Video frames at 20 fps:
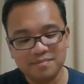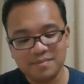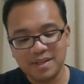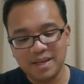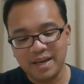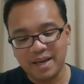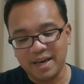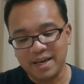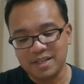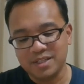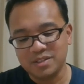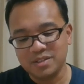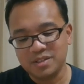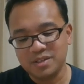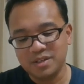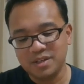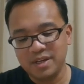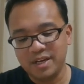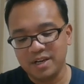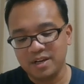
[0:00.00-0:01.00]
And
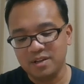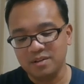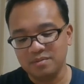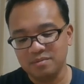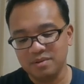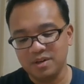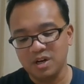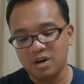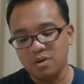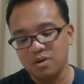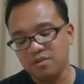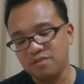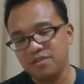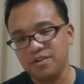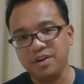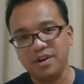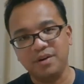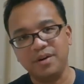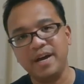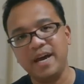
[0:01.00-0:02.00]
it'll go over
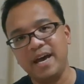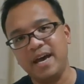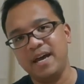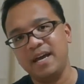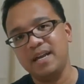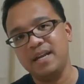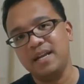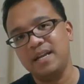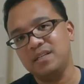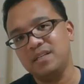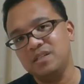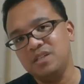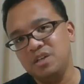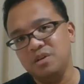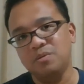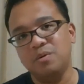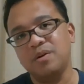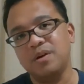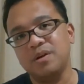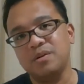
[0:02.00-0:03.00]
your head and you
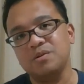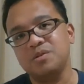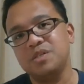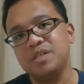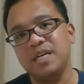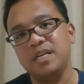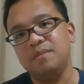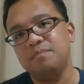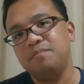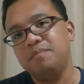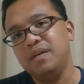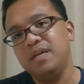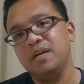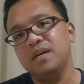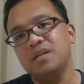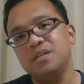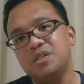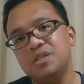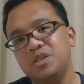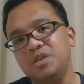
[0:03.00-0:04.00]
won't understand it
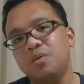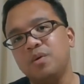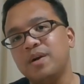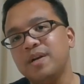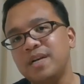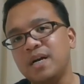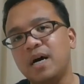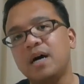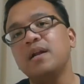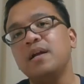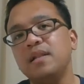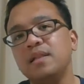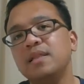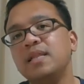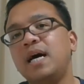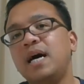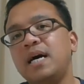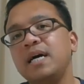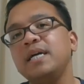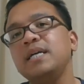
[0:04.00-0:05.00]
because you are not
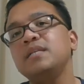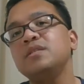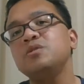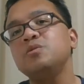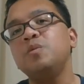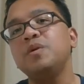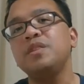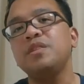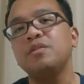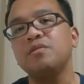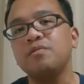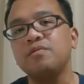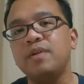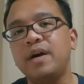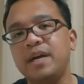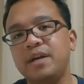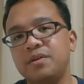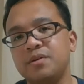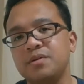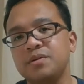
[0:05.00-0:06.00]
aligned with the
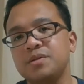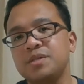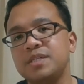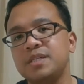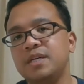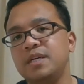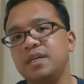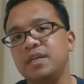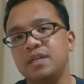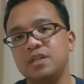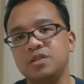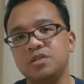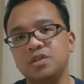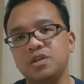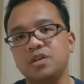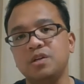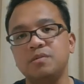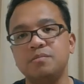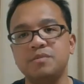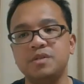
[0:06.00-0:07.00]
writers in
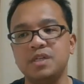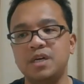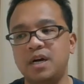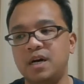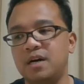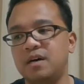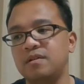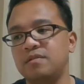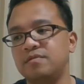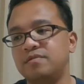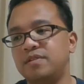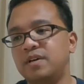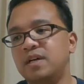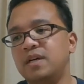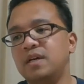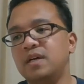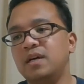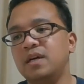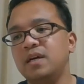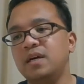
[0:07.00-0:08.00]
terms of
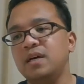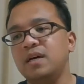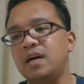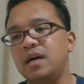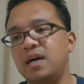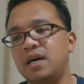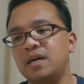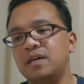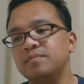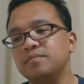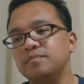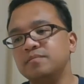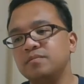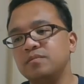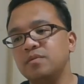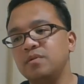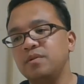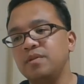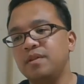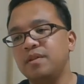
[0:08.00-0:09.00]

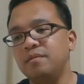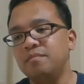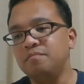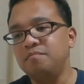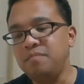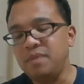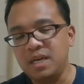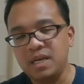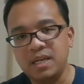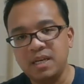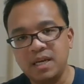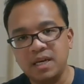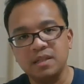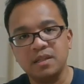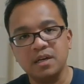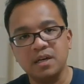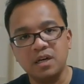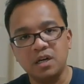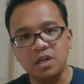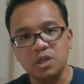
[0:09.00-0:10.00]
the meaning,
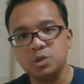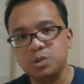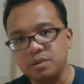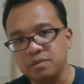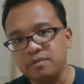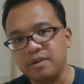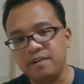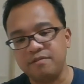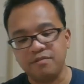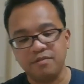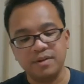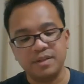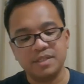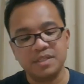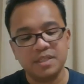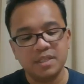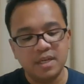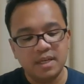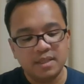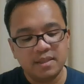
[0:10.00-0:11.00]
the cultural
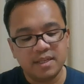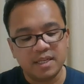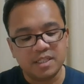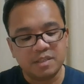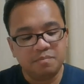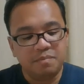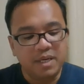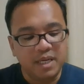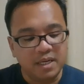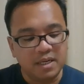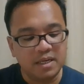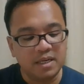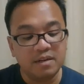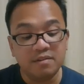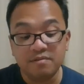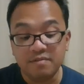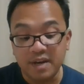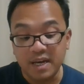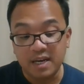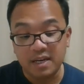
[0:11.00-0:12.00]
reference that's being
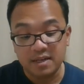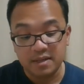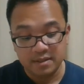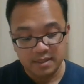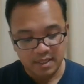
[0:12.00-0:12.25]
conveyed.